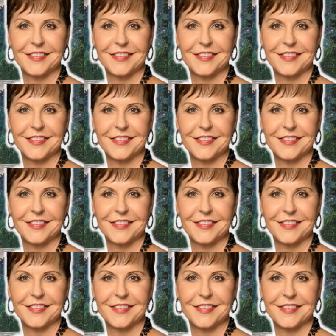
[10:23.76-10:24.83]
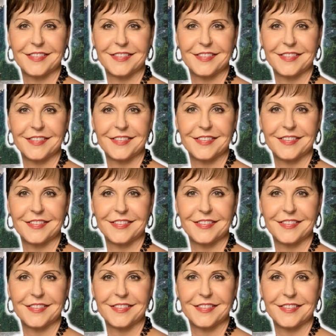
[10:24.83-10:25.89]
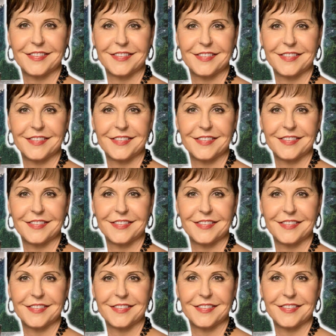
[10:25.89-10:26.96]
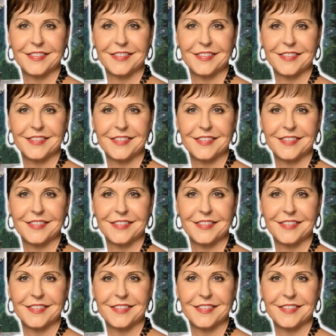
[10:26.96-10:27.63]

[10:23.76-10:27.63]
The face doesn't move, so there is nothing to read.